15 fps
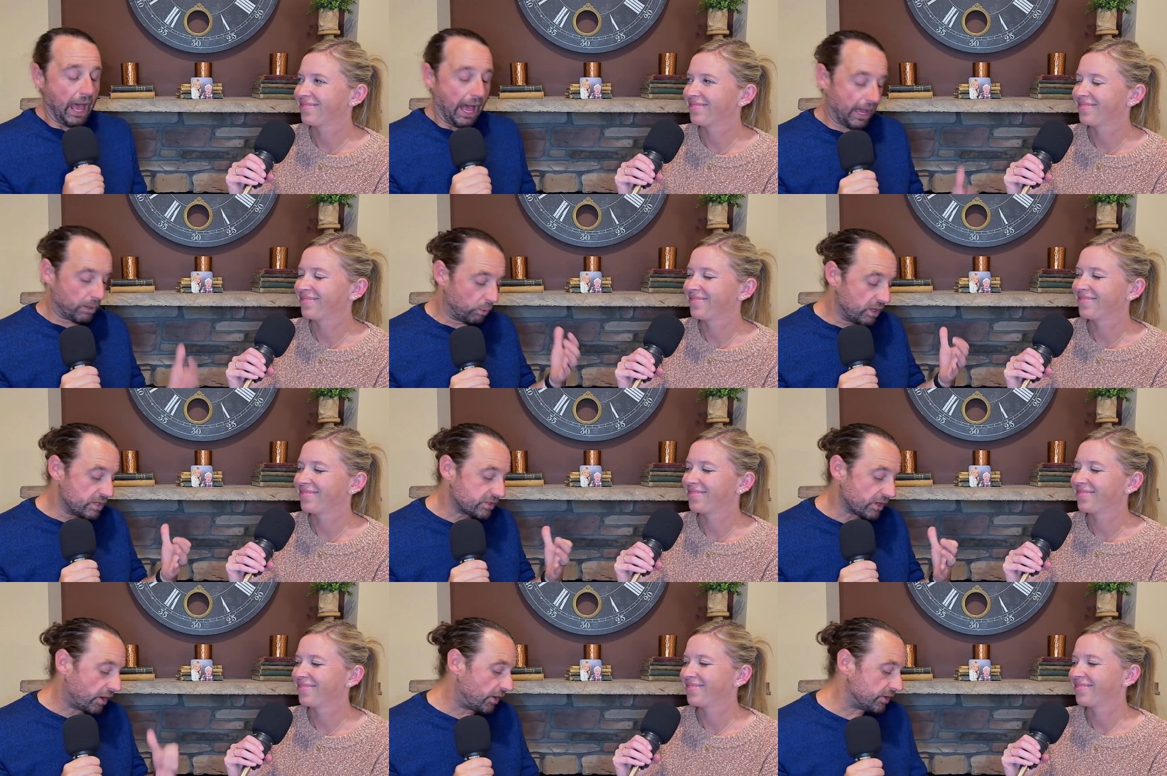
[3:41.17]
Speaker 1: I
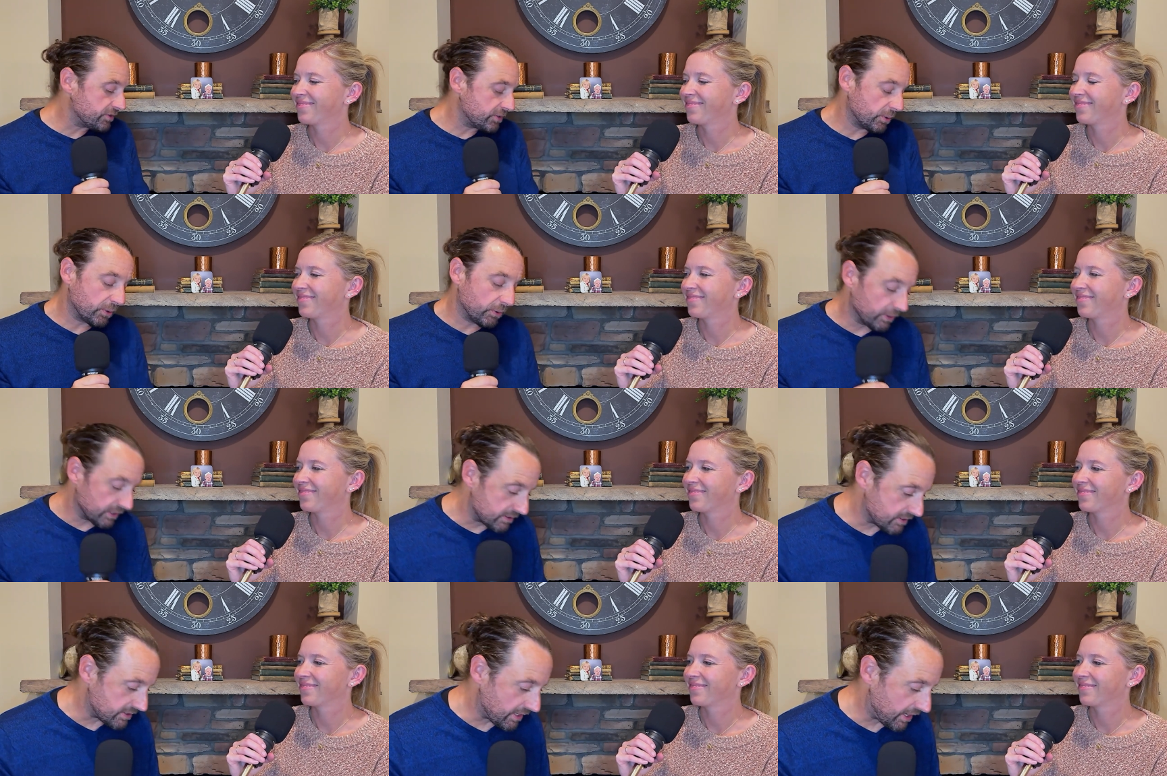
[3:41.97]
was also going
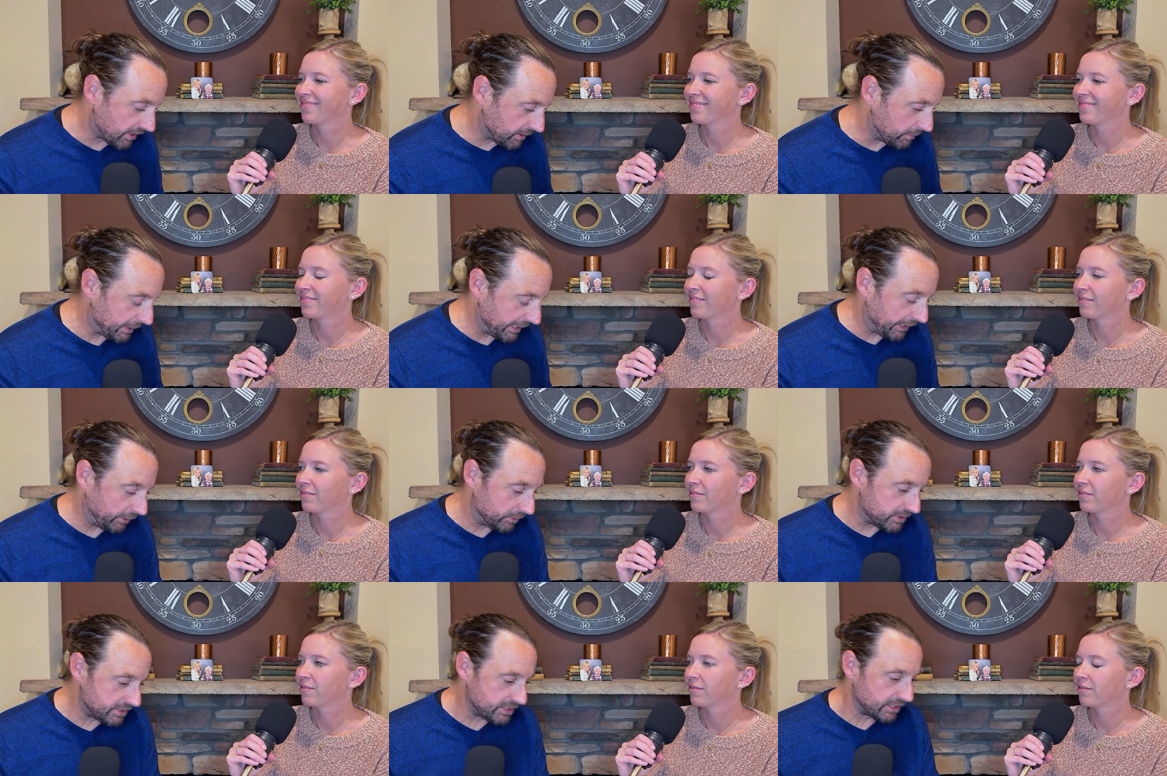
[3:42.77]
to talk
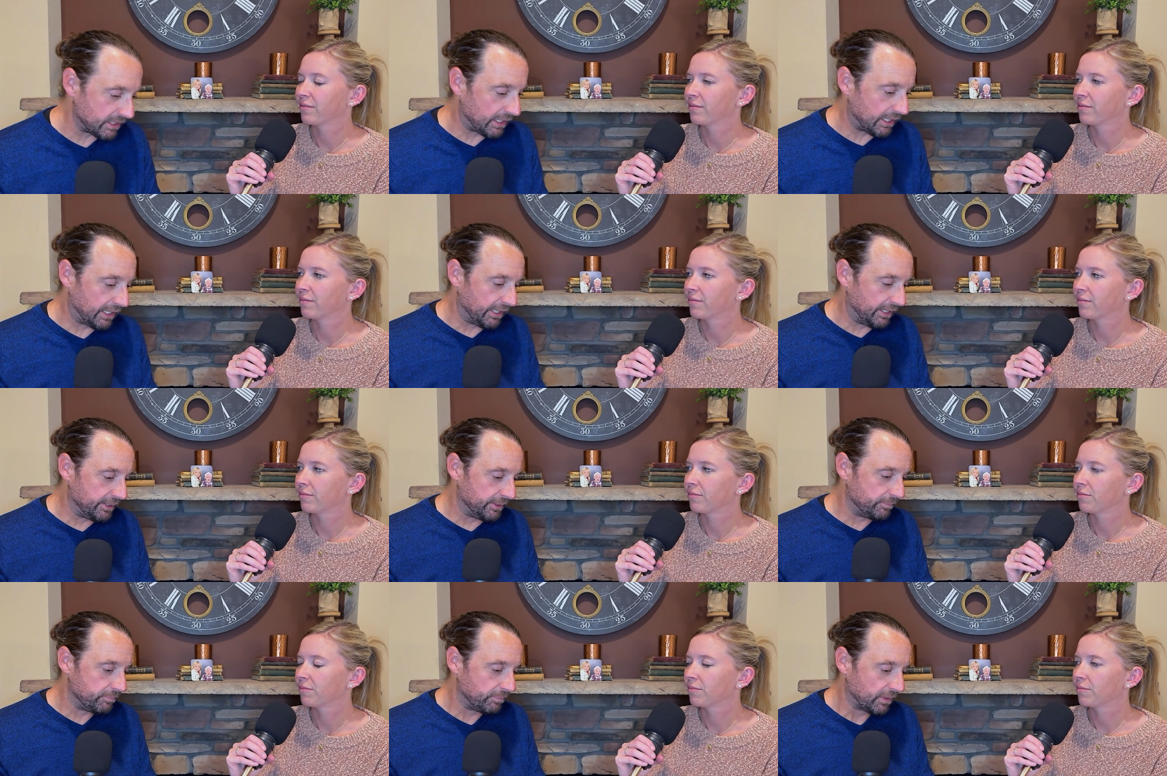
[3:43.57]
about
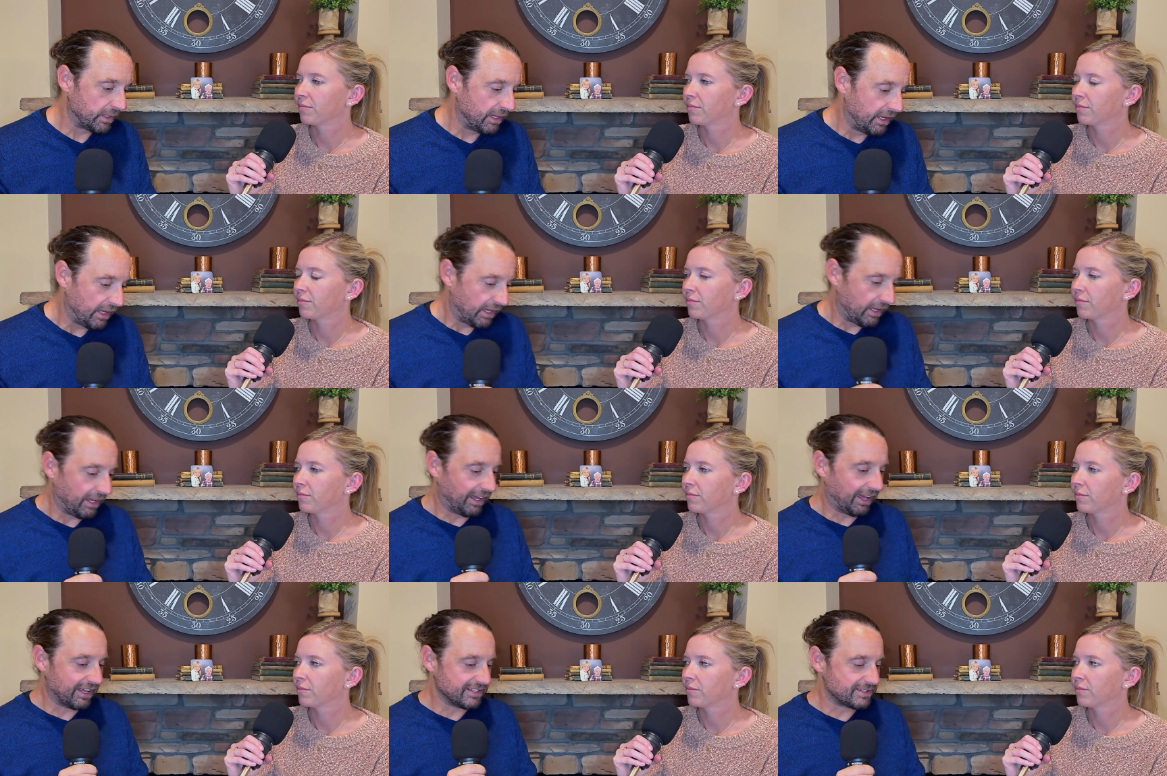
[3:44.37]
uh,
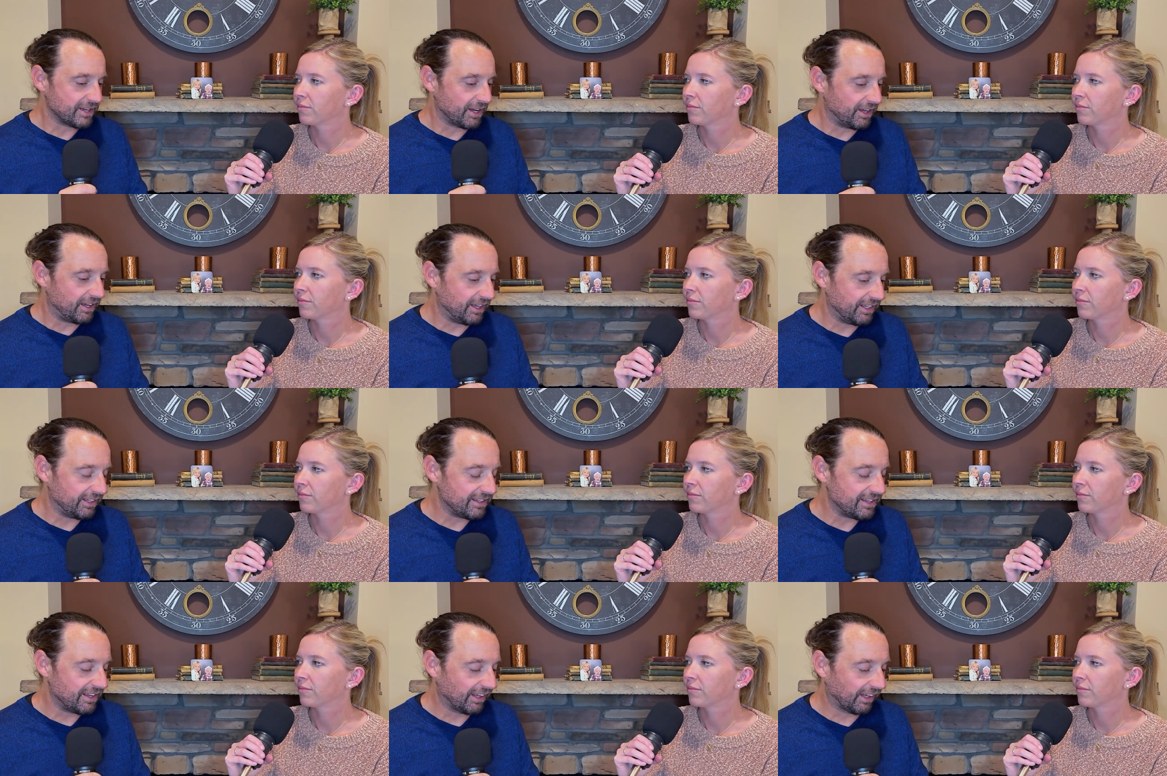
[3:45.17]
I saw
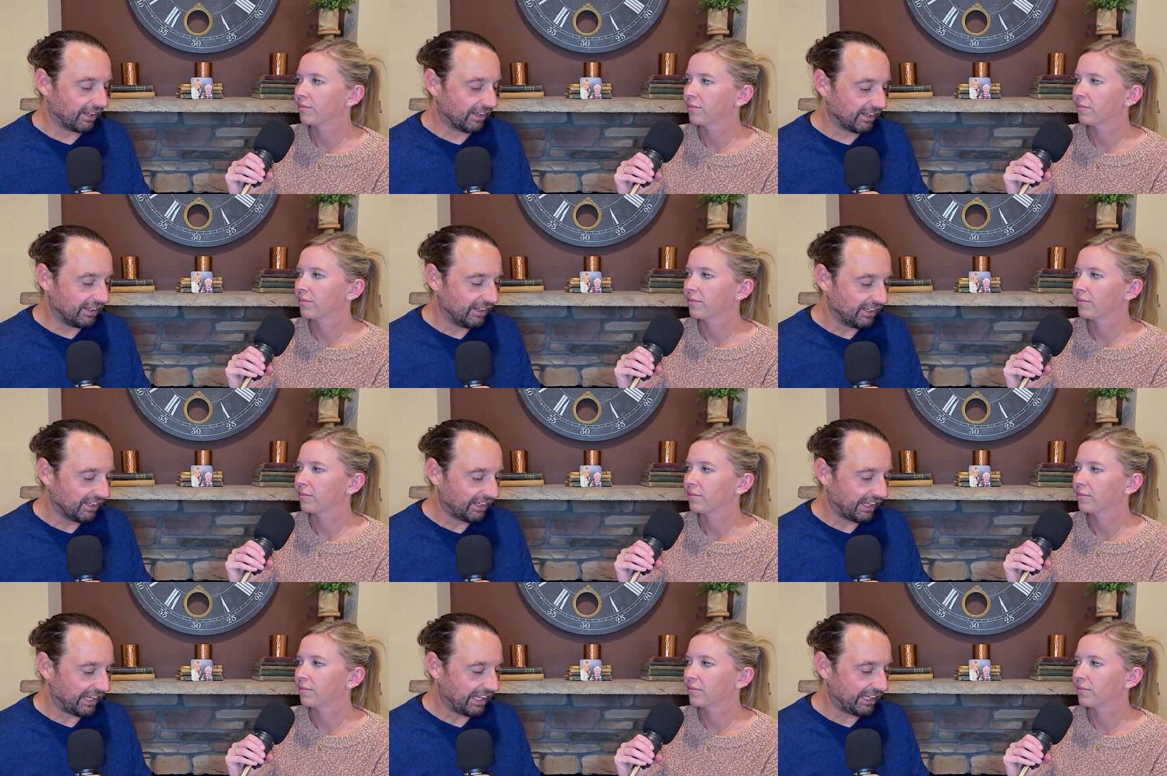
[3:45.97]
uh,
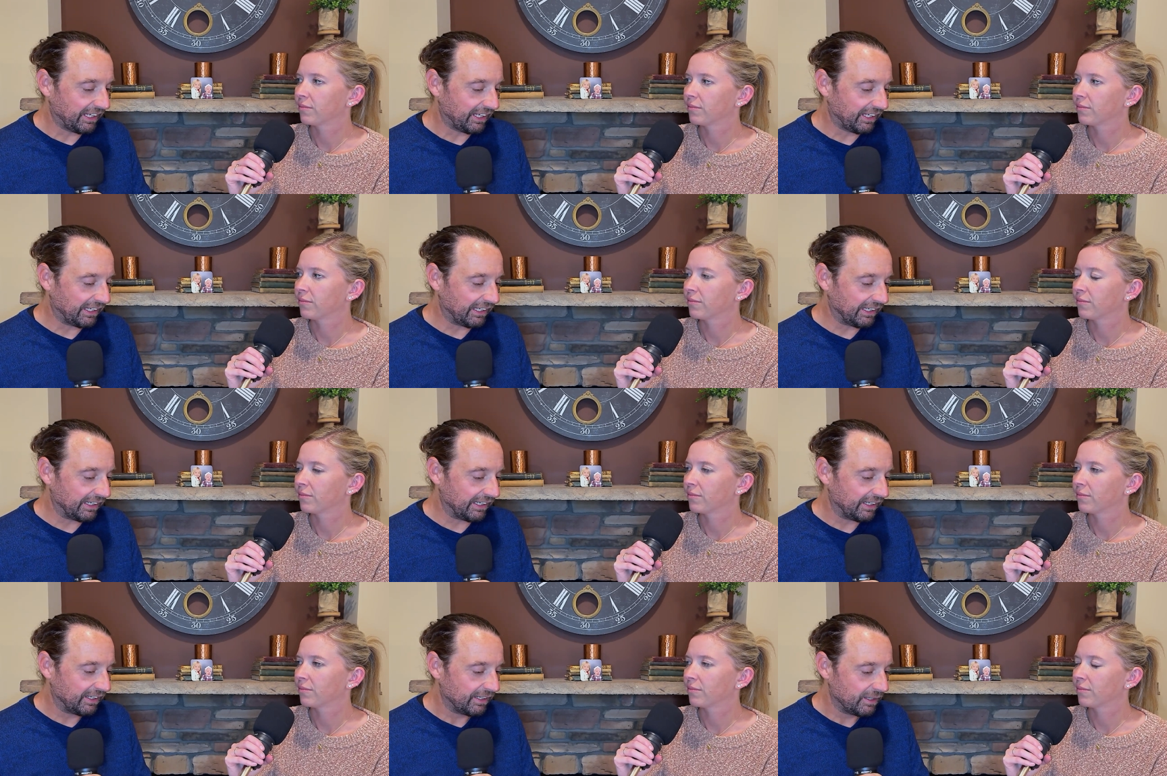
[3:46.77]

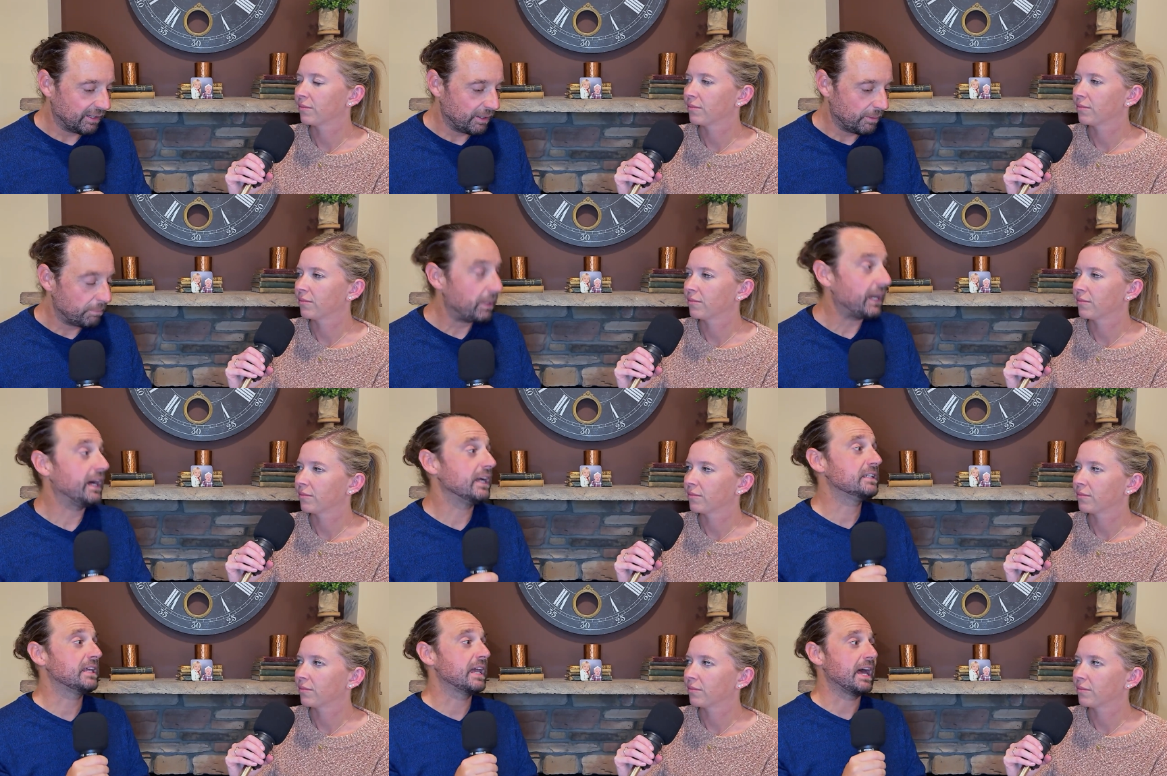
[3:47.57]
a
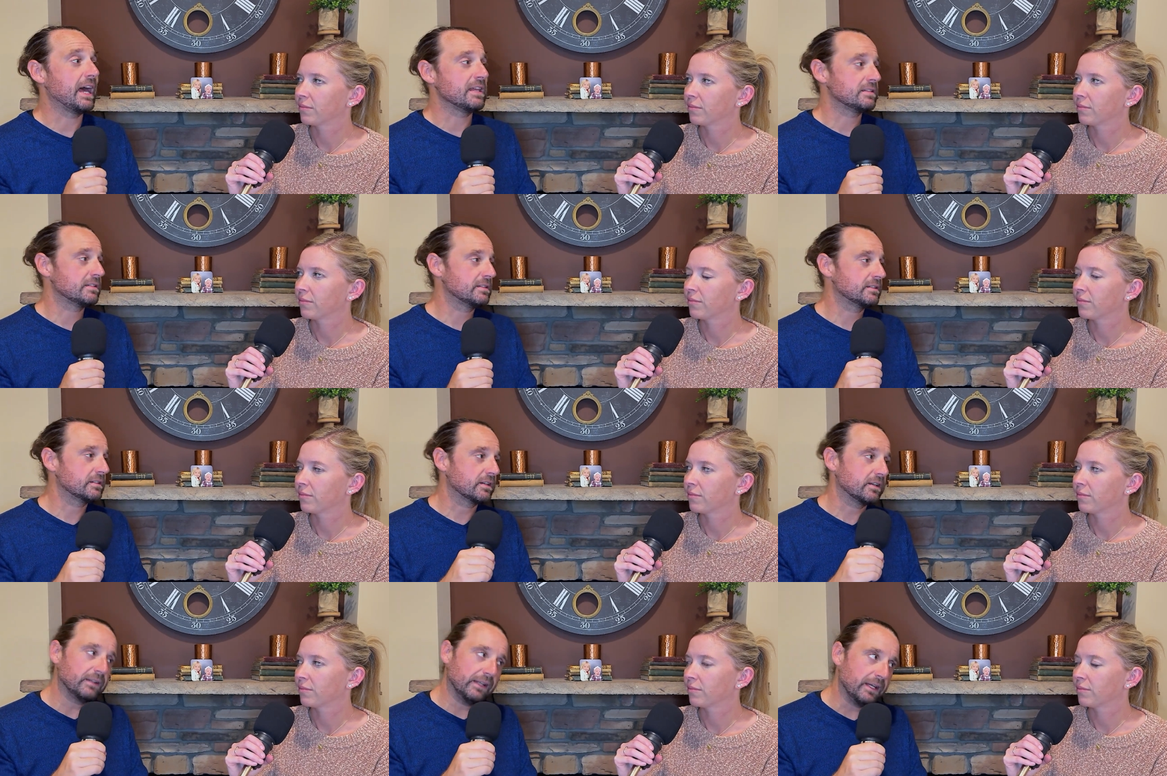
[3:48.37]
podcast
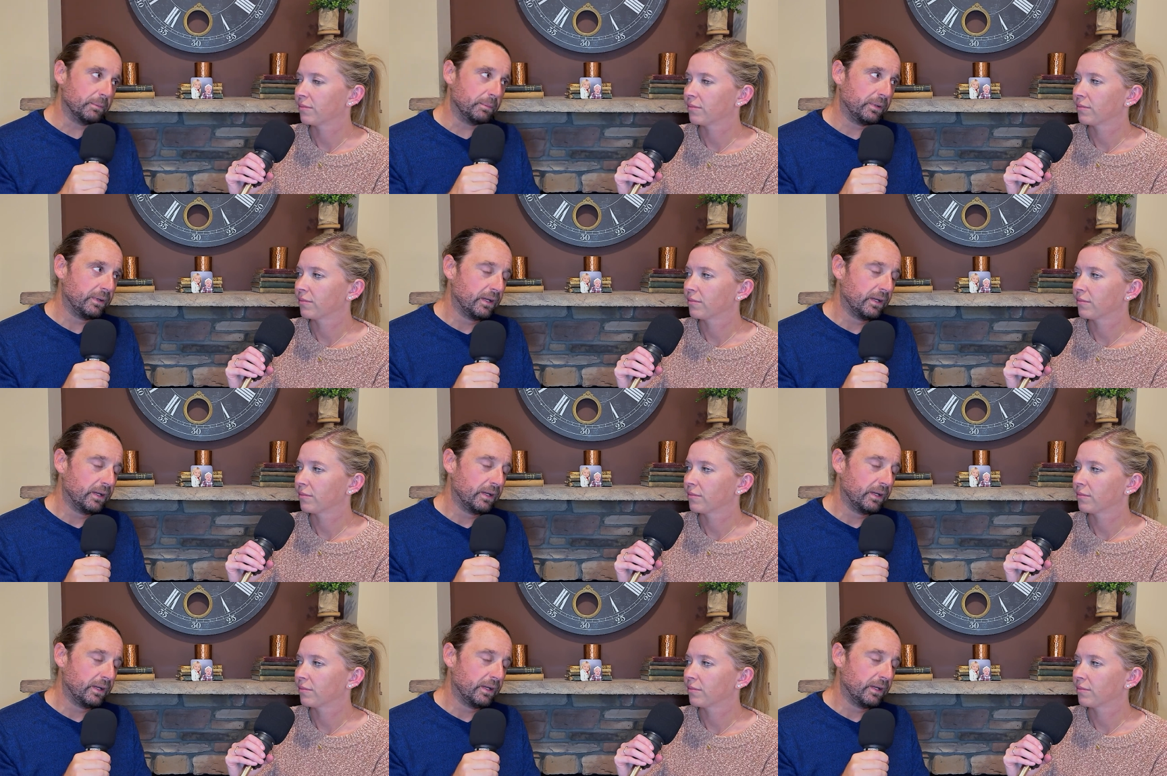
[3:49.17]
clip